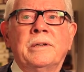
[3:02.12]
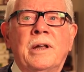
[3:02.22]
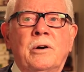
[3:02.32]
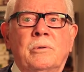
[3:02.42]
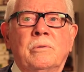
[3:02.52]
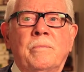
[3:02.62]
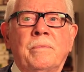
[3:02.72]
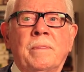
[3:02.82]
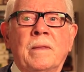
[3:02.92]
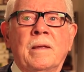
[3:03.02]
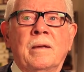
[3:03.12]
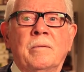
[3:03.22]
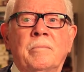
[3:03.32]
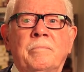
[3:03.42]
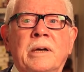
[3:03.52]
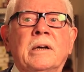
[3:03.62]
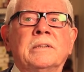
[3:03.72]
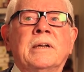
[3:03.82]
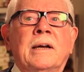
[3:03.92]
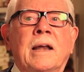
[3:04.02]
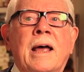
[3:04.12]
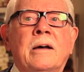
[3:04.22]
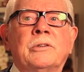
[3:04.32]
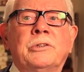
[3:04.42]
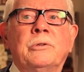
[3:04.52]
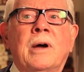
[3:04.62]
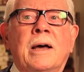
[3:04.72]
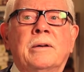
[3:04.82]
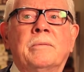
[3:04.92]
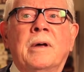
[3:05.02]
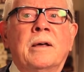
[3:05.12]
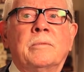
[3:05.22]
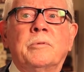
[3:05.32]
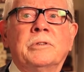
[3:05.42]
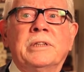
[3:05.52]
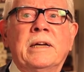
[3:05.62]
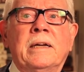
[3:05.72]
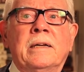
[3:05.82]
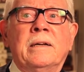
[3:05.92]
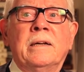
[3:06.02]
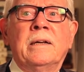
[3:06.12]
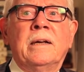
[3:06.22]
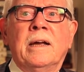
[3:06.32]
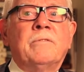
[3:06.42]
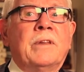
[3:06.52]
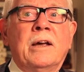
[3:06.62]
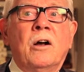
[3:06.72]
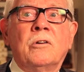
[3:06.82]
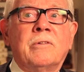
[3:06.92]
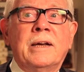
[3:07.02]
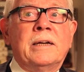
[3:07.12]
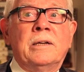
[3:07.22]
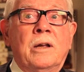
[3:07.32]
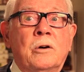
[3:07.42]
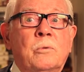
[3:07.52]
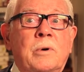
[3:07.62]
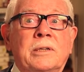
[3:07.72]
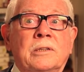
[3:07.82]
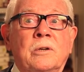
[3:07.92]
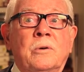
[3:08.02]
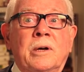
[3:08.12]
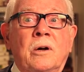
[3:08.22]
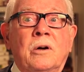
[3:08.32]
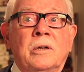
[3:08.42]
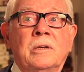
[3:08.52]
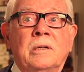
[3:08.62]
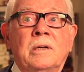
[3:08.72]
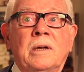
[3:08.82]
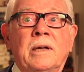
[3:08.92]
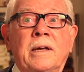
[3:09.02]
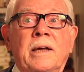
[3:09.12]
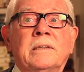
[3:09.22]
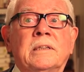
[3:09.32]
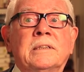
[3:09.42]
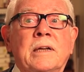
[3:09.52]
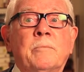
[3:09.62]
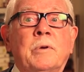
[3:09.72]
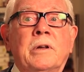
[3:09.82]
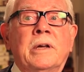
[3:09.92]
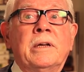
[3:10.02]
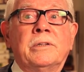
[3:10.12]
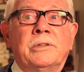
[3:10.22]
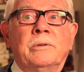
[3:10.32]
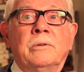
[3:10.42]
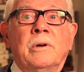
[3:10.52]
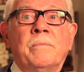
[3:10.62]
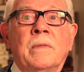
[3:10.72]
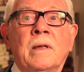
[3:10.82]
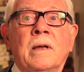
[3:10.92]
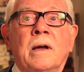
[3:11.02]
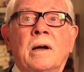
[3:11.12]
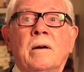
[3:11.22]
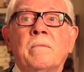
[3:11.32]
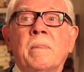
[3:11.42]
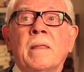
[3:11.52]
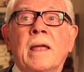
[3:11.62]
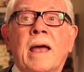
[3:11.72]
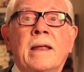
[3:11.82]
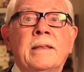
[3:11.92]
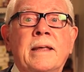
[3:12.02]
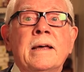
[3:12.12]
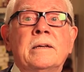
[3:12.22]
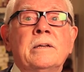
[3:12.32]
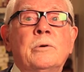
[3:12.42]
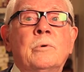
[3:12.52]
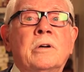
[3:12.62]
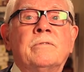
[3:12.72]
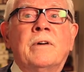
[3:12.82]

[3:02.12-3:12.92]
to know because it allows you how to proceed. If they already know what's going on, it's a simpler issue. And then you want to